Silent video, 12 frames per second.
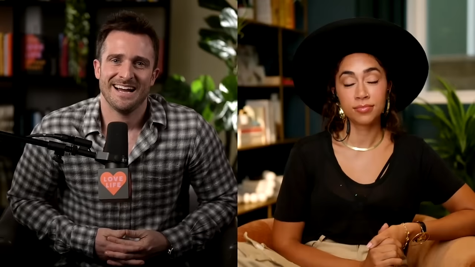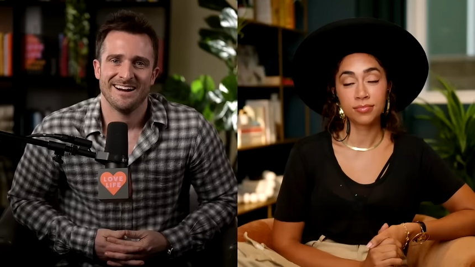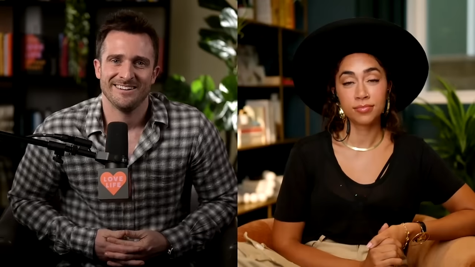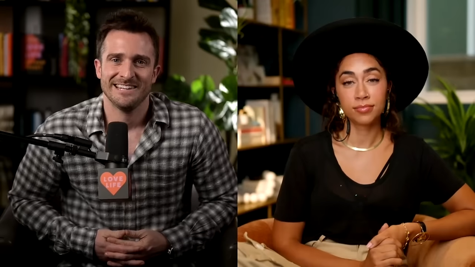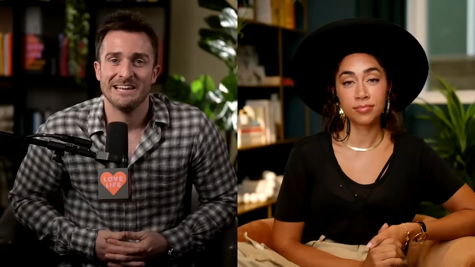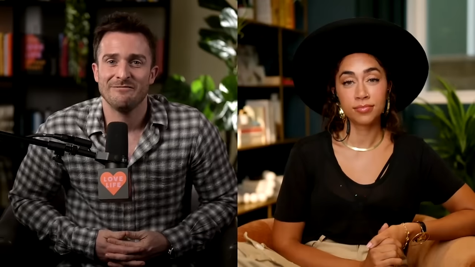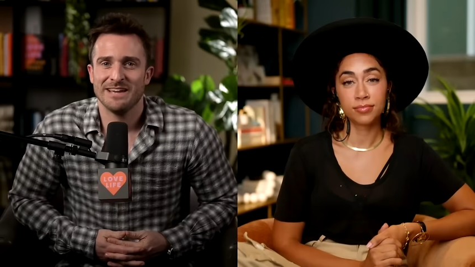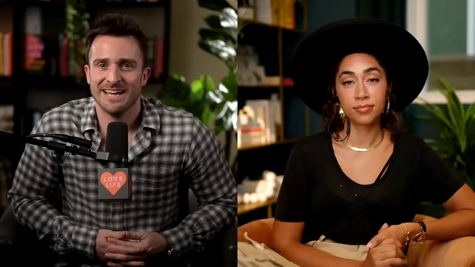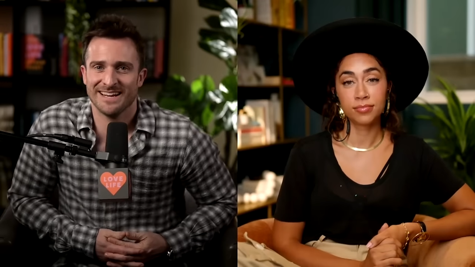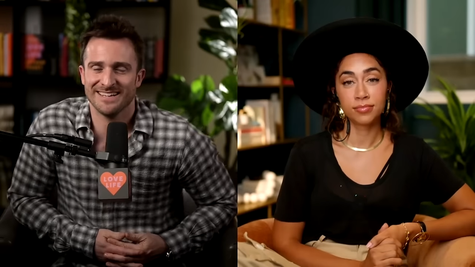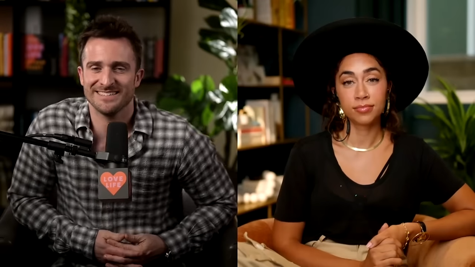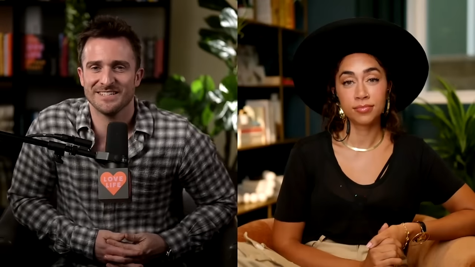Speaker 1: our
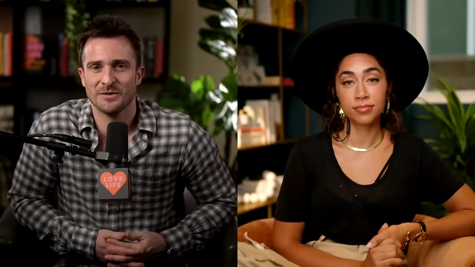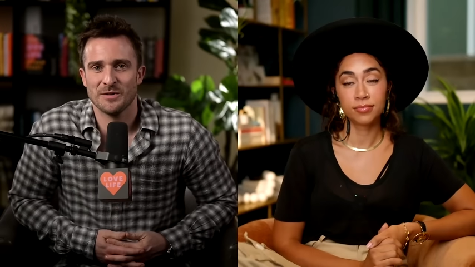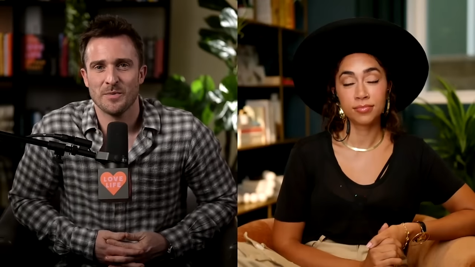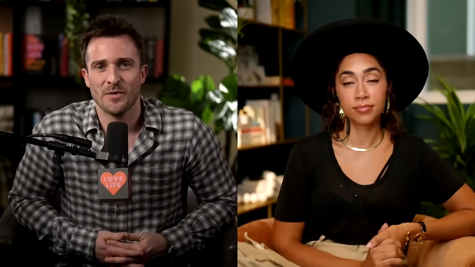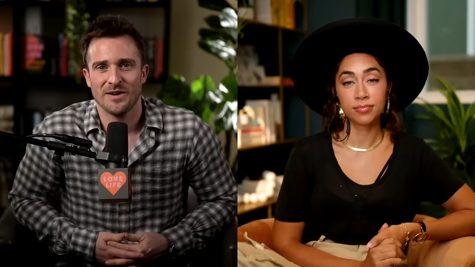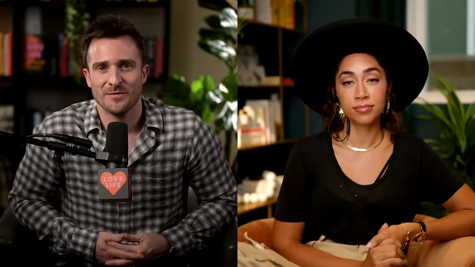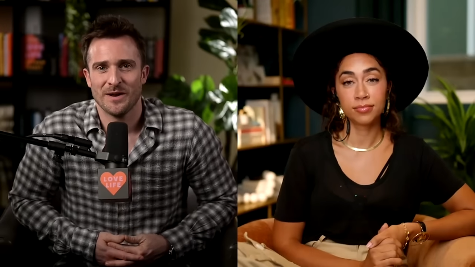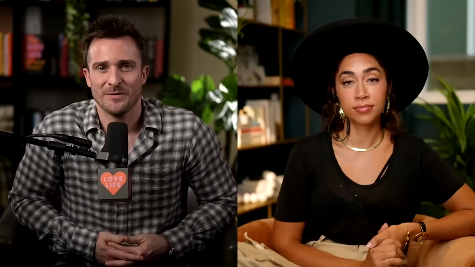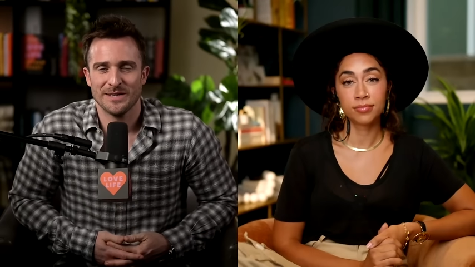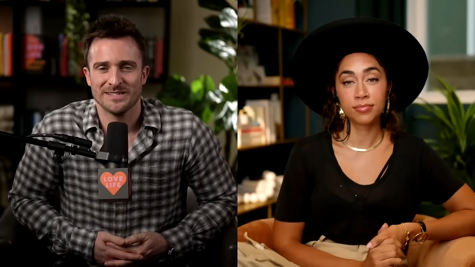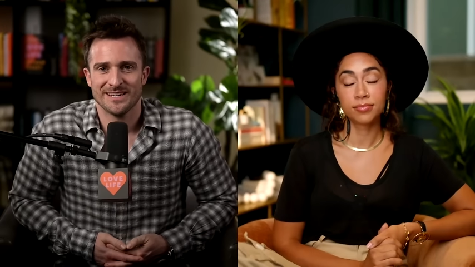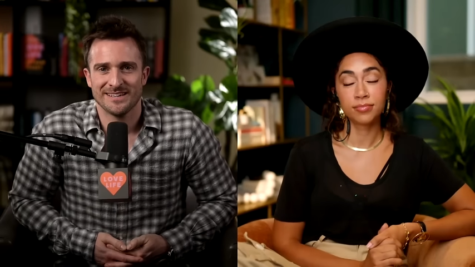living until the point where
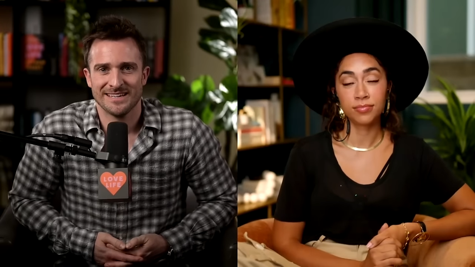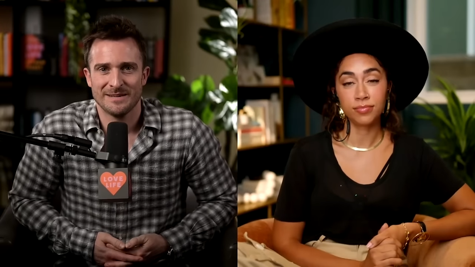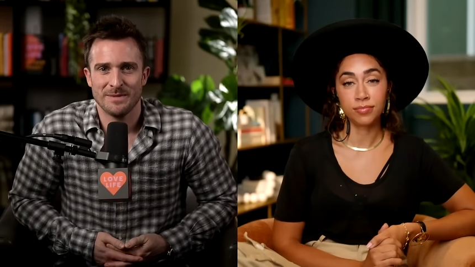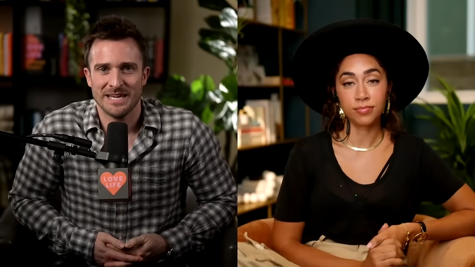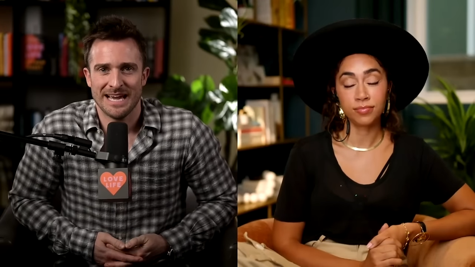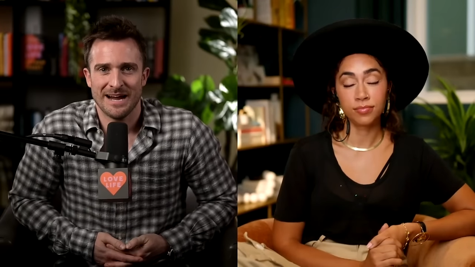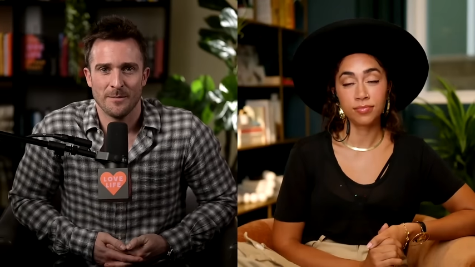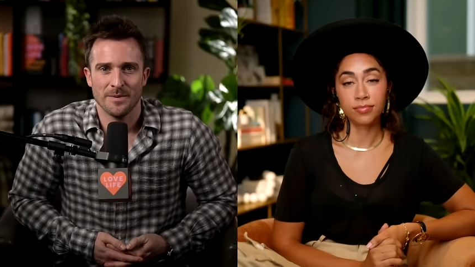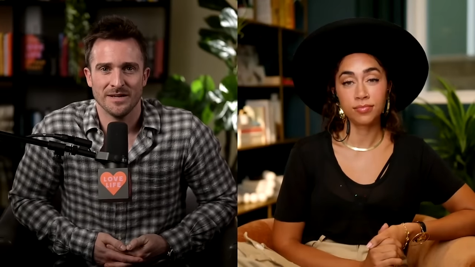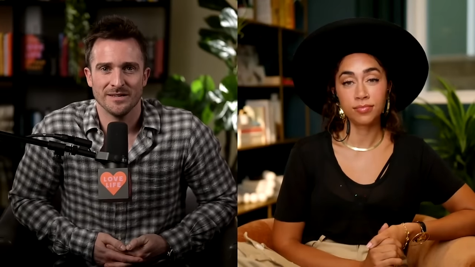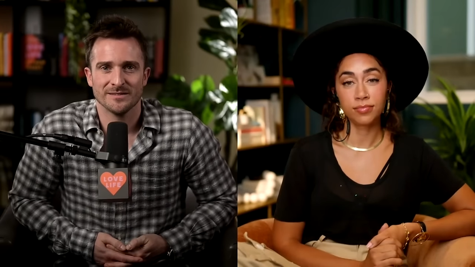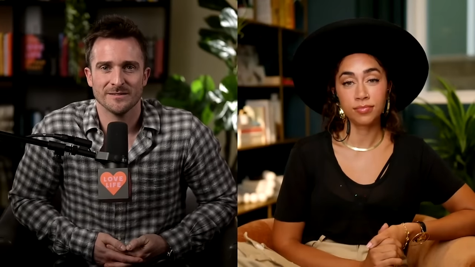we suddenly meet our
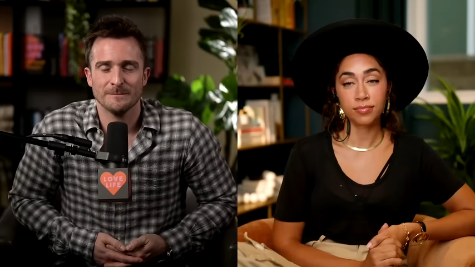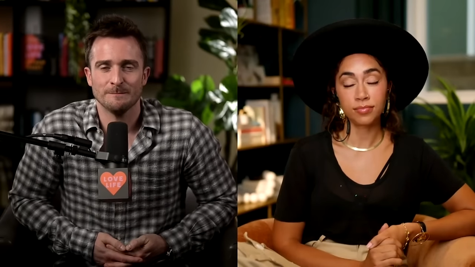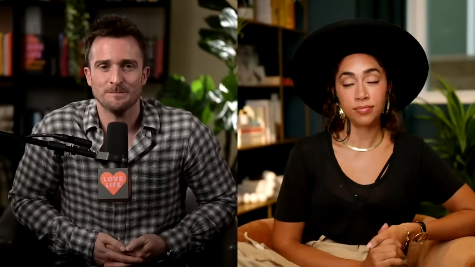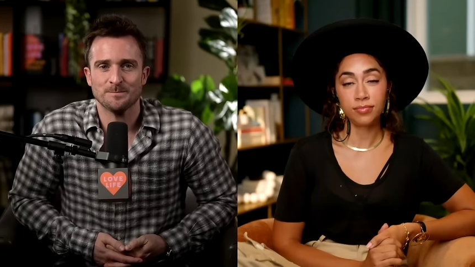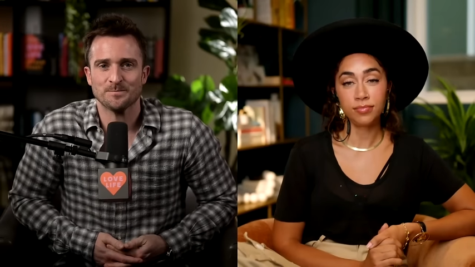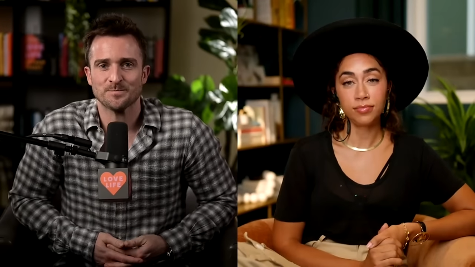person